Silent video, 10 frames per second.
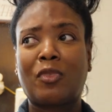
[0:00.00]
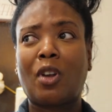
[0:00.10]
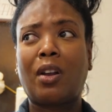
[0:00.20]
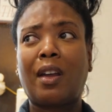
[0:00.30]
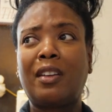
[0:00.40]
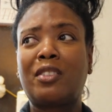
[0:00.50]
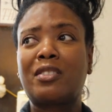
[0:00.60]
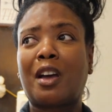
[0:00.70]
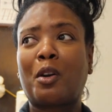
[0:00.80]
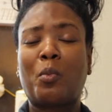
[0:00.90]
All I hear is
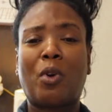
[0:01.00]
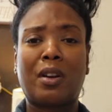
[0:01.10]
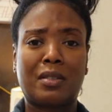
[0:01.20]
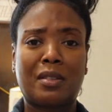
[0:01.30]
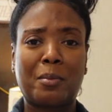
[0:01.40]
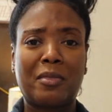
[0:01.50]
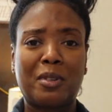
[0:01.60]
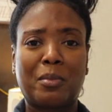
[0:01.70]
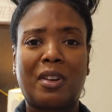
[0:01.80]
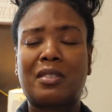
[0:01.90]
I don't want to
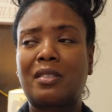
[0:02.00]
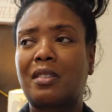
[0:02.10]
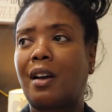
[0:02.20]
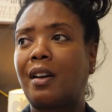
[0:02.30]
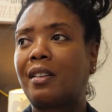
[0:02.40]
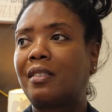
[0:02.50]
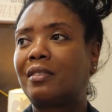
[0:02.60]
something. Bless his heart.